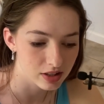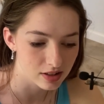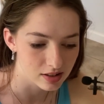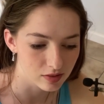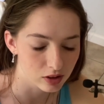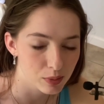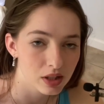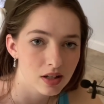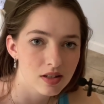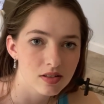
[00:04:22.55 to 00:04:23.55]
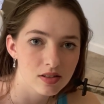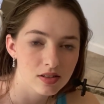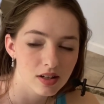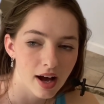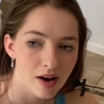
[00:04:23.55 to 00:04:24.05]
excessively
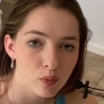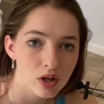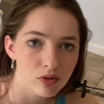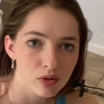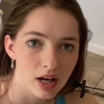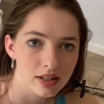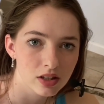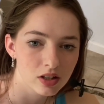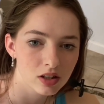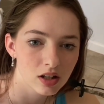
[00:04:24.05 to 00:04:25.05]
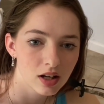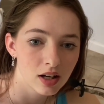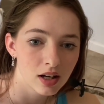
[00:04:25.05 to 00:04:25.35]
because halfway through that year,